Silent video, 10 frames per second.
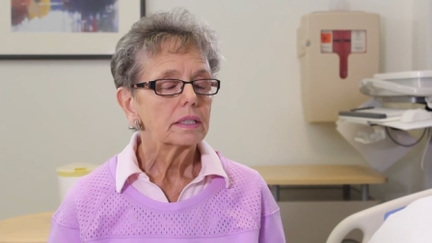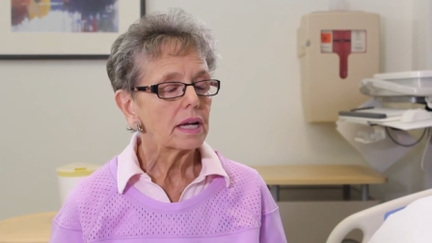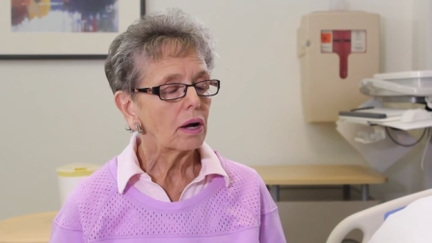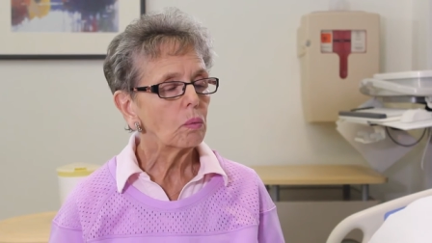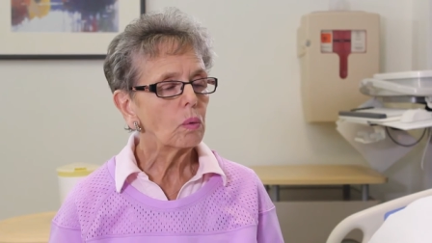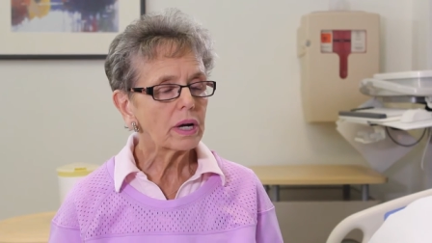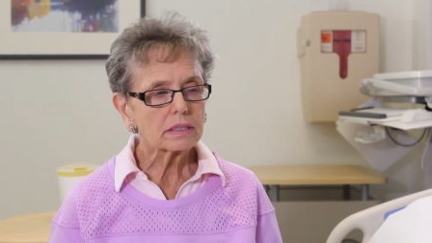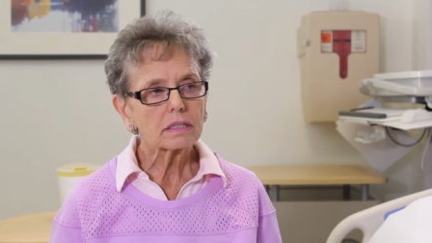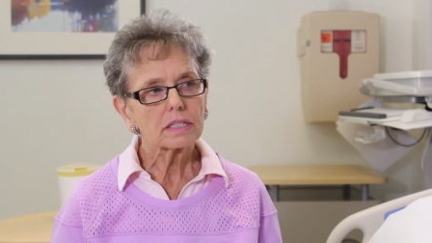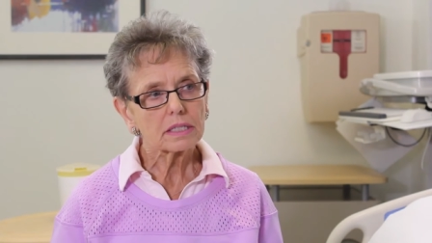Now,
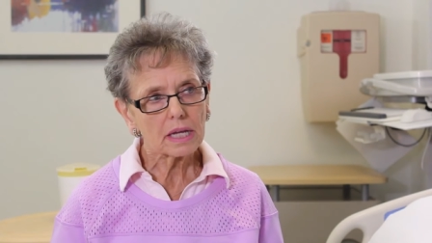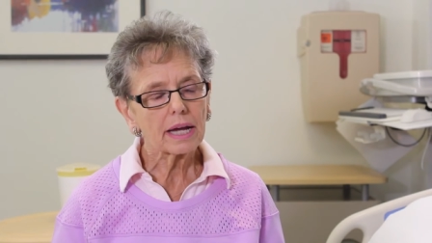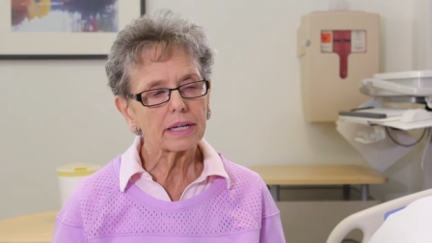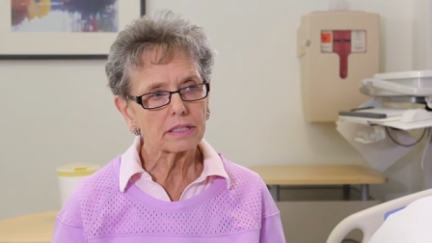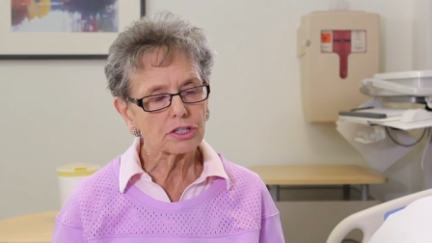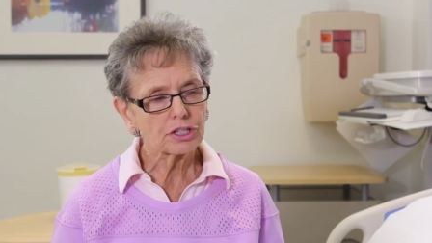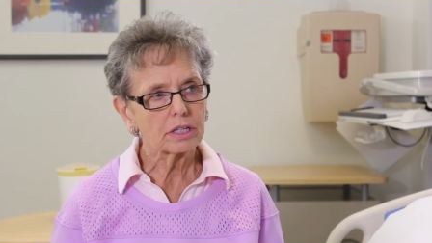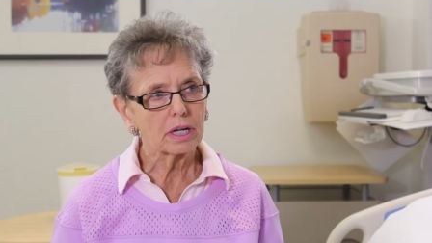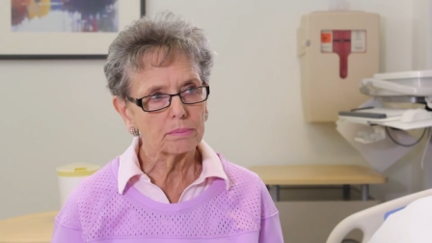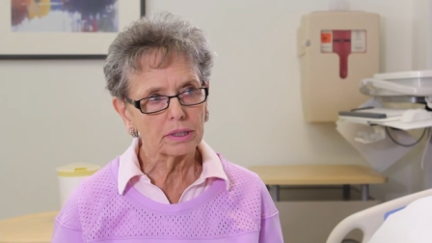what sign
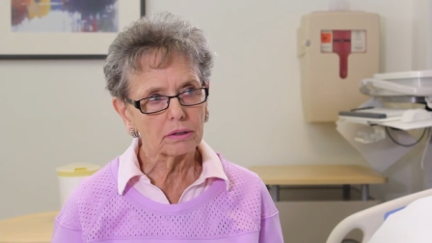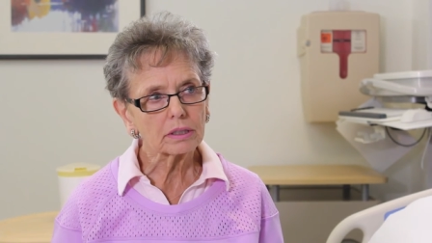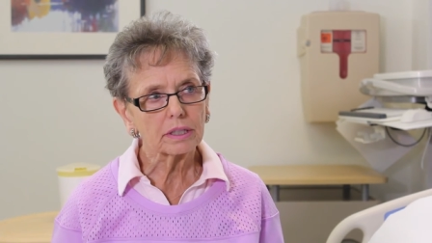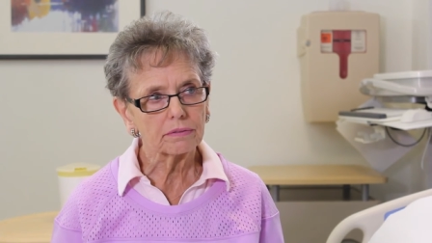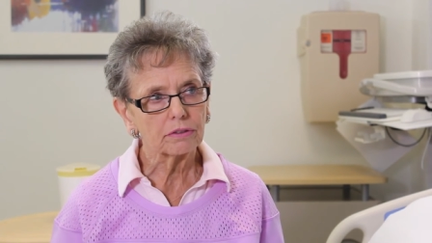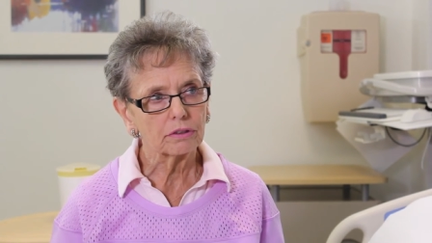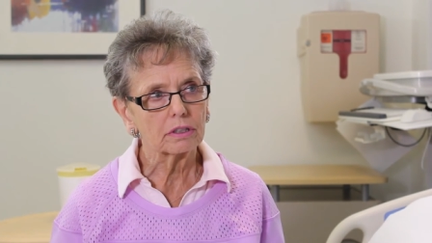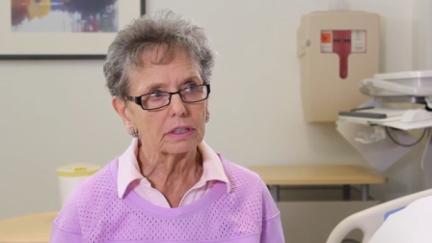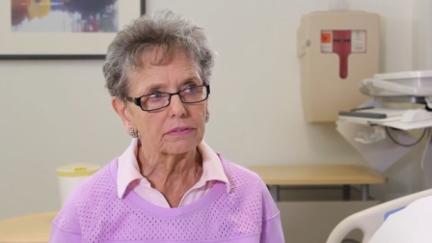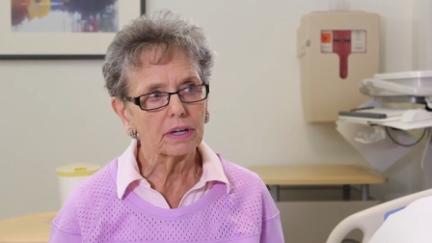should I be looking
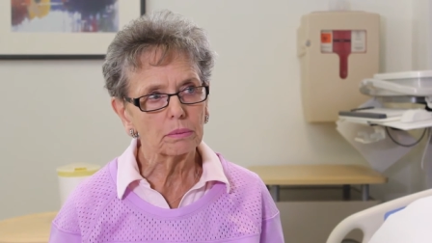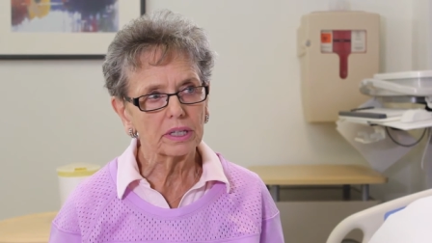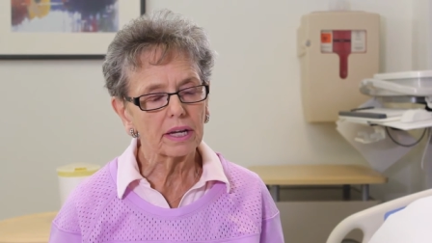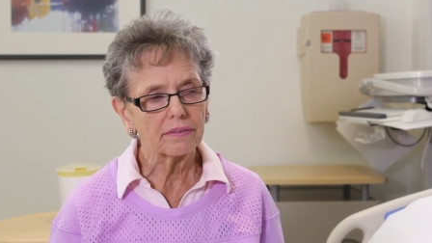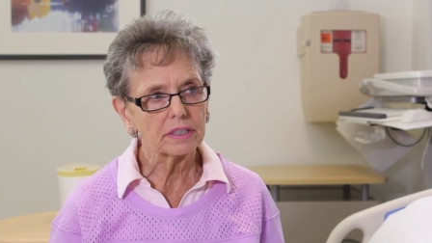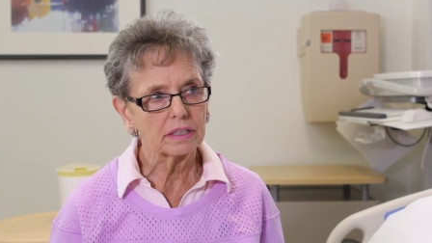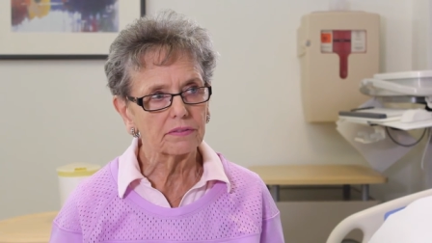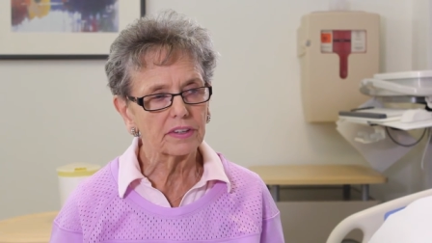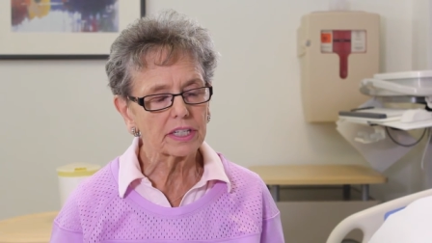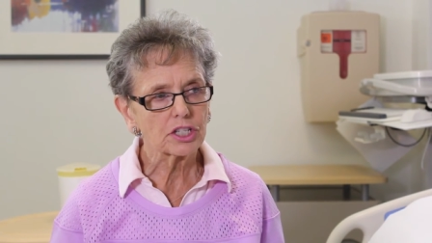for if I would have an
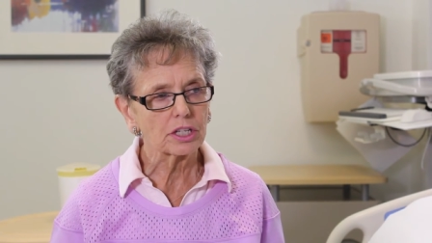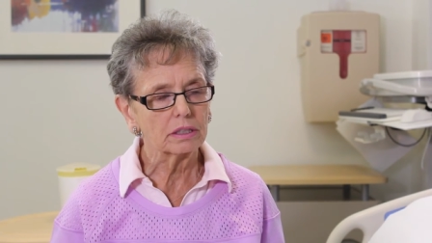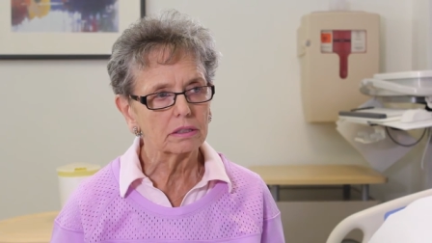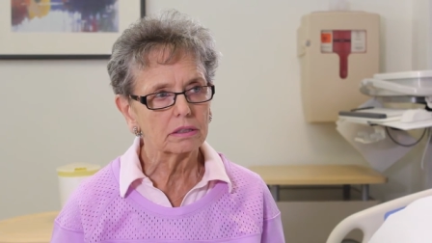infection?